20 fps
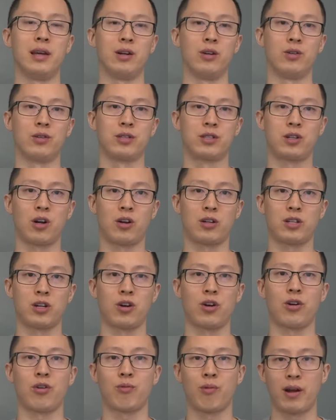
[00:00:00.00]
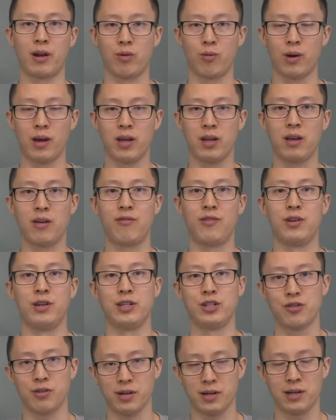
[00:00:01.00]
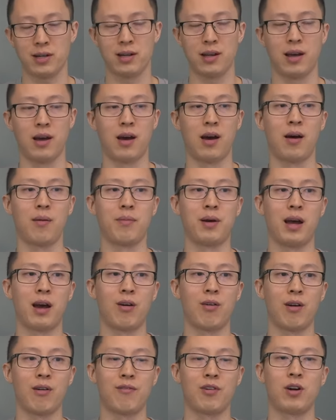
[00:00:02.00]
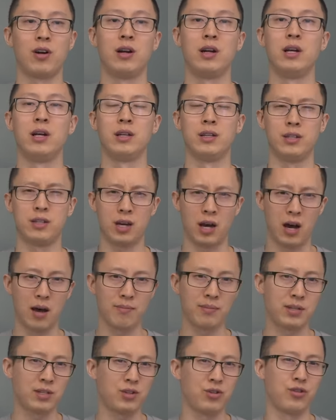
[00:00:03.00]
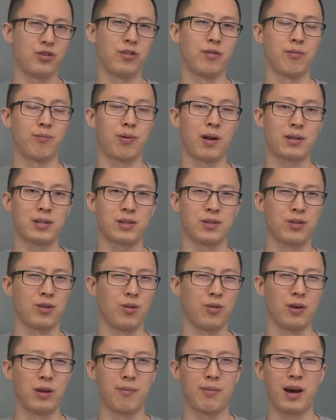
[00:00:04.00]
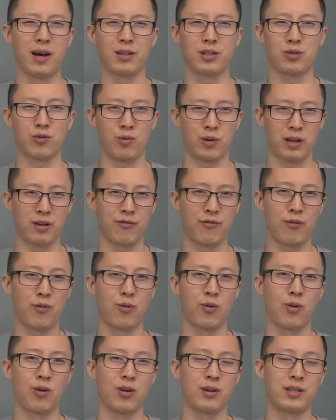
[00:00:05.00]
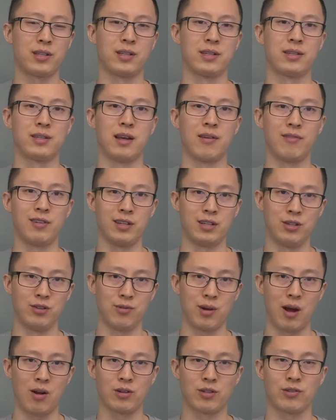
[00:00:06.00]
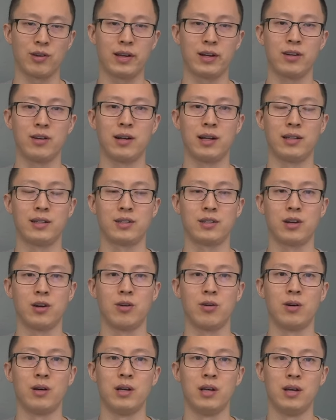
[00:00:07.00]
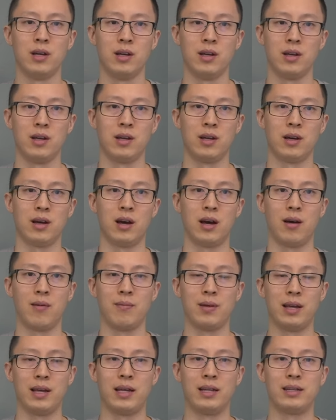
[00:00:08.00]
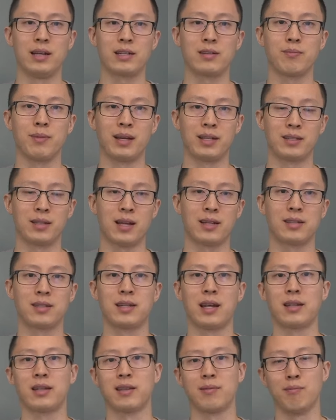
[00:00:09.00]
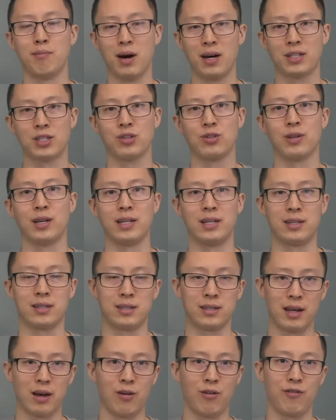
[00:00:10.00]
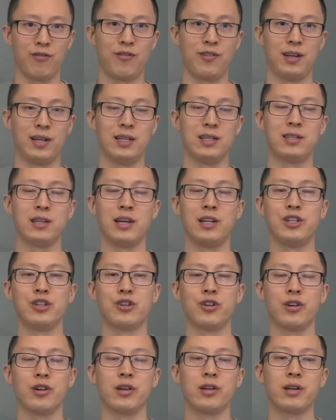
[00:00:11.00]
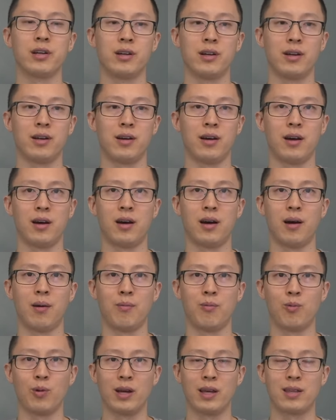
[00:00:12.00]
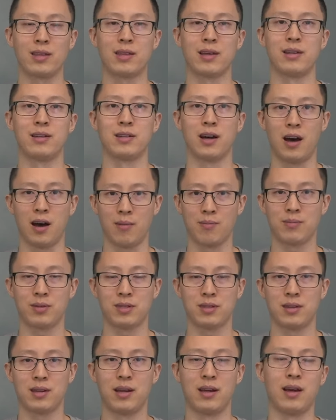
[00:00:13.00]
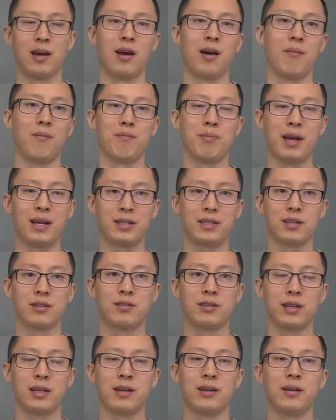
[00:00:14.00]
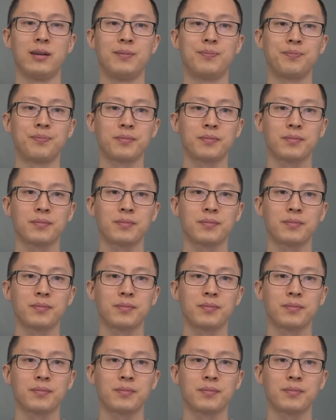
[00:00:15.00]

it'll start to hurt right away if you injure it. Um, however, DOMS is usually present only about 24 to 72 hours later, and so um, it doesn't make sense that the muscle itself is injured um, with DOMS. Um, basically,